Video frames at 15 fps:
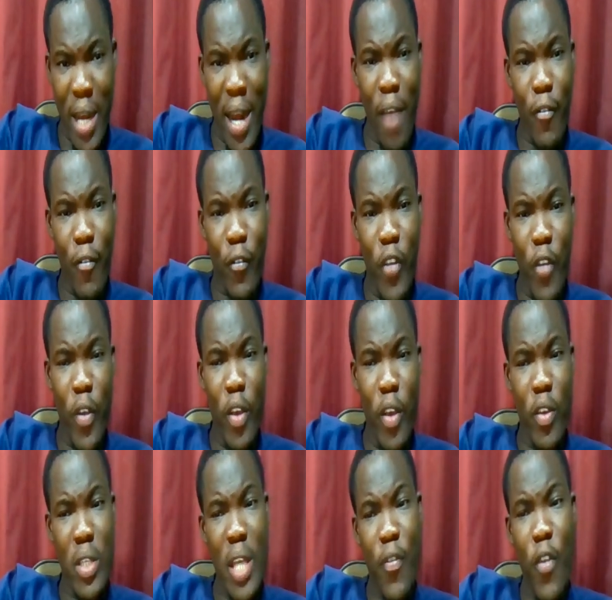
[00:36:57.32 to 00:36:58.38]
into the scene.
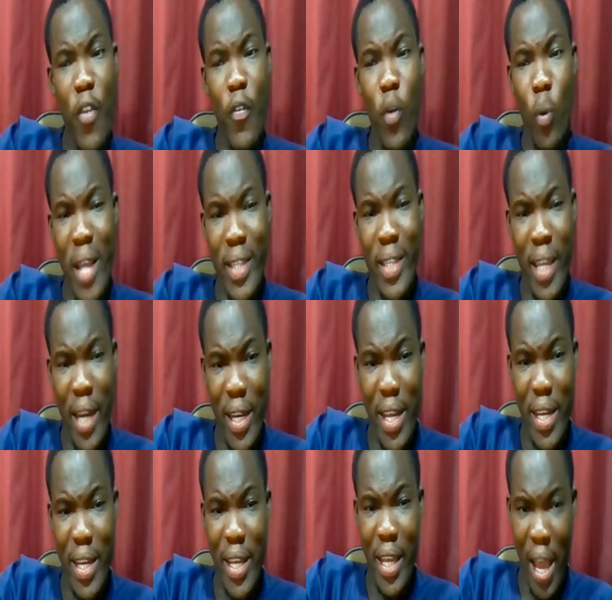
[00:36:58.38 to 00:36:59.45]
When we disbanded
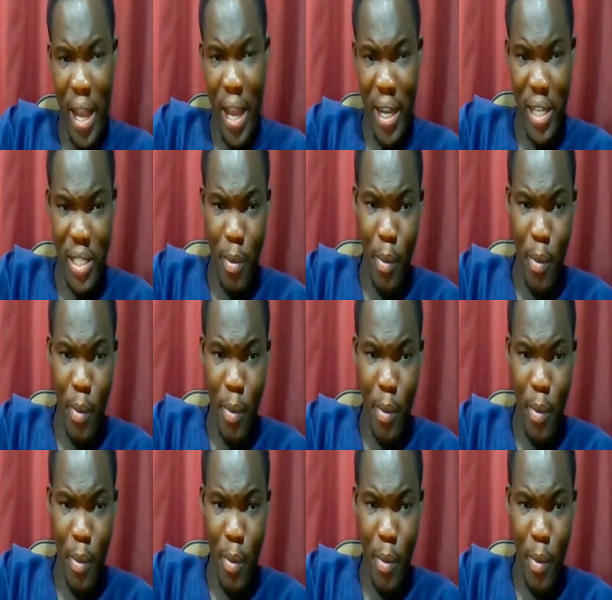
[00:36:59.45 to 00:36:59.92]
it and missed